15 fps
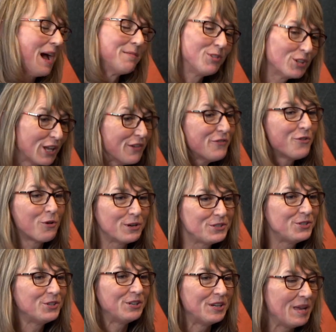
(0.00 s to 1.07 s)
I'm looking forward
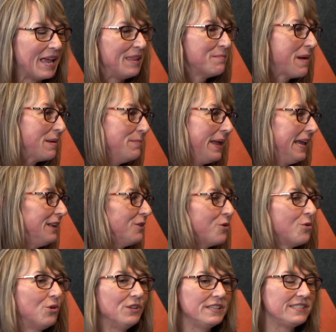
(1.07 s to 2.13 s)
to it, and my main
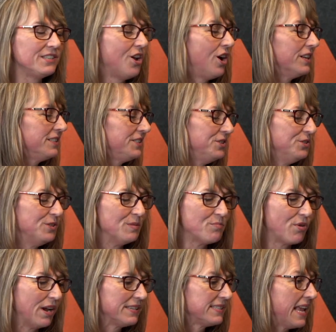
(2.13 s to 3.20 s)
goal is not to
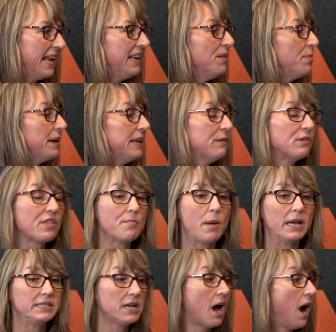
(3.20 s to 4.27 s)
impress anybody with
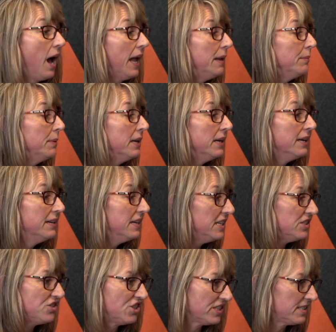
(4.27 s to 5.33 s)
my time,
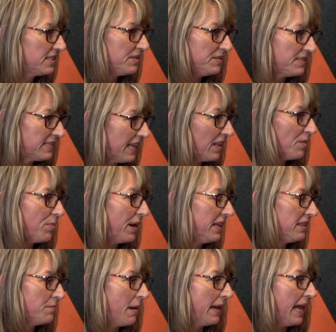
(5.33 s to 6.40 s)
is just to
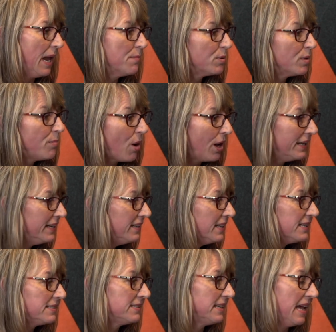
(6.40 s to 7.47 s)
celebrate my
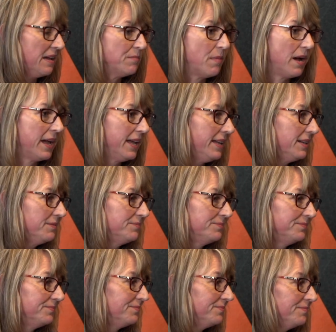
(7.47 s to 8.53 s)
able-bodiedness and my
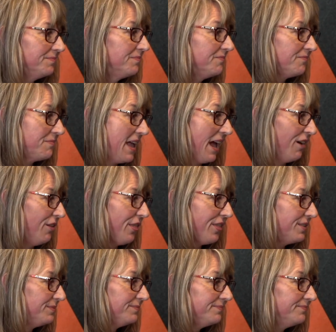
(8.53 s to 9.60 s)
health
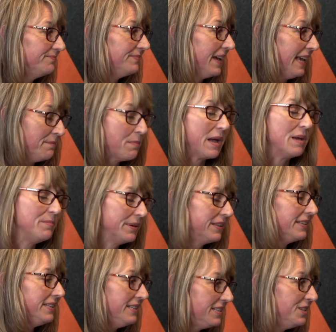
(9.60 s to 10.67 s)
and my
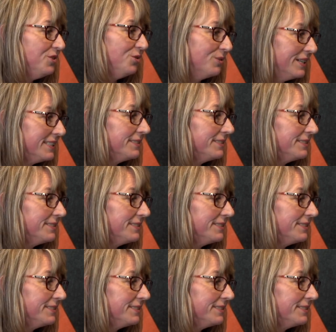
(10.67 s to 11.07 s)
ability to do it.